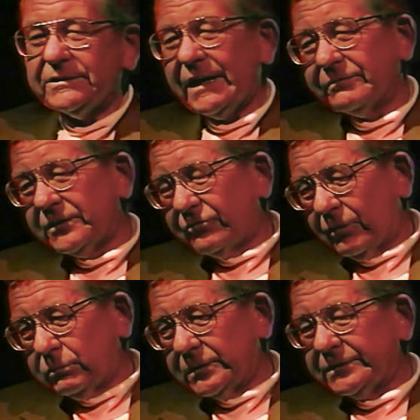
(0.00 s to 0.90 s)
I knew I was
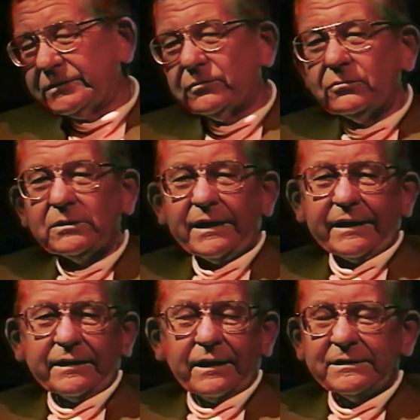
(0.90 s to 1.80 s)
having trouble in
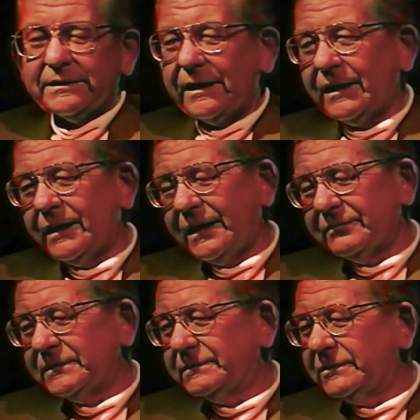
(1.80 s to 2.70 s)
school, and I said,
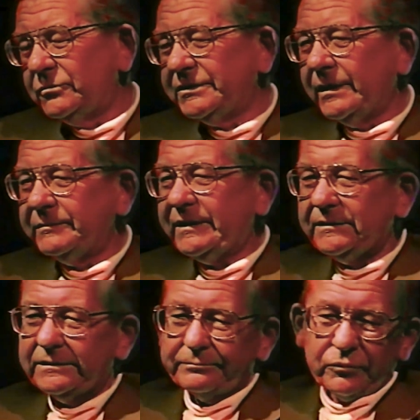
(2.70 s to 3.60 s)
I have to do
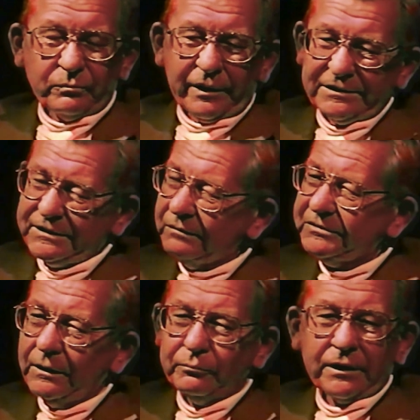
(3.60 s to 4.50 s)
something to put
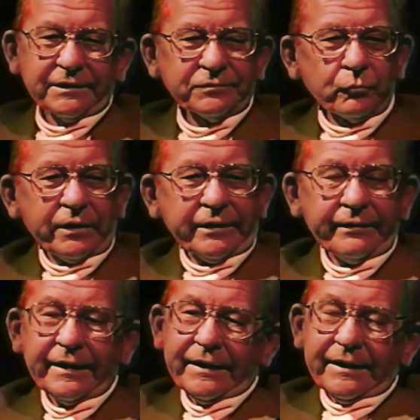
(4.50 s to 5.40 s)
myself someplace
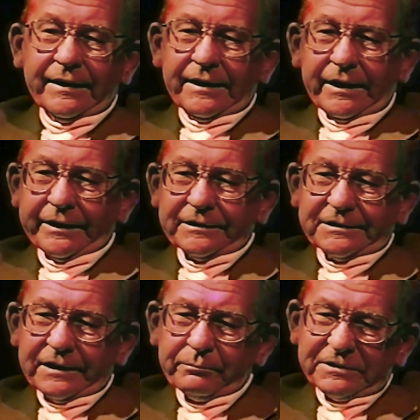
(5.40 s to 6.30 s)
where
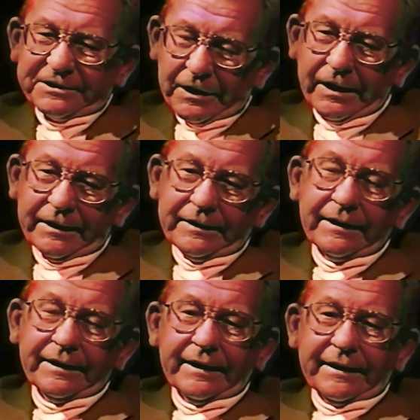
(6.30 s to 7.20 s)
I can step
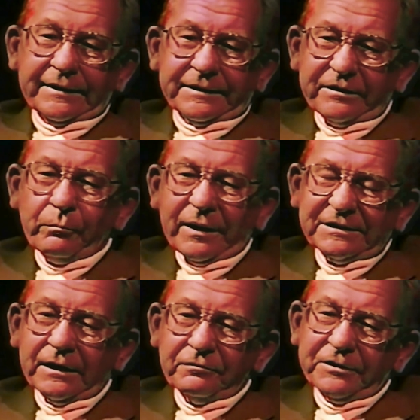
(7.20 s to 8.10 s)
aside,
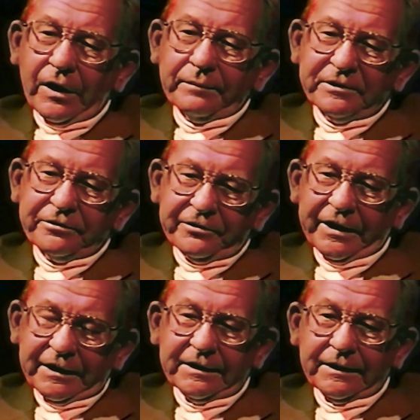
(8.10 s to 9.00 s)
give myself time
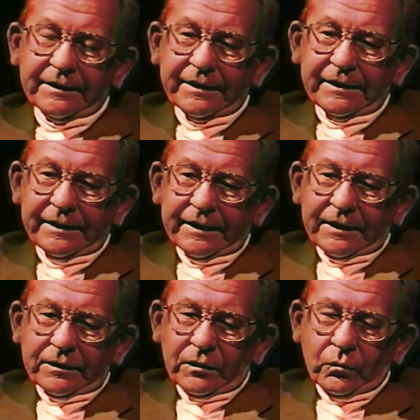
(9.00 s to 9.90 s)
to think,
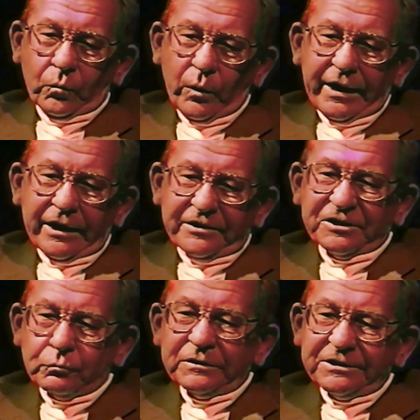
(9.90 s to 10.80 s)

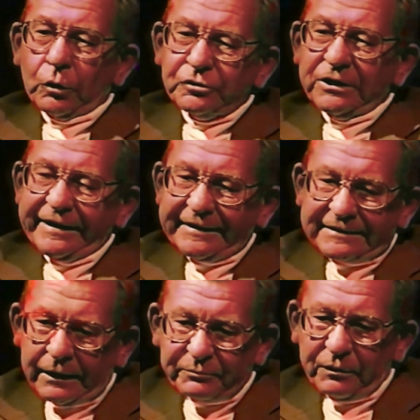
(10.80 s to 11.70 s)
where this was
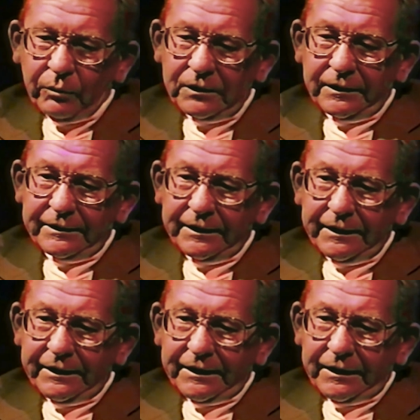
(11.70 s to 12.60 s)
socially acceptable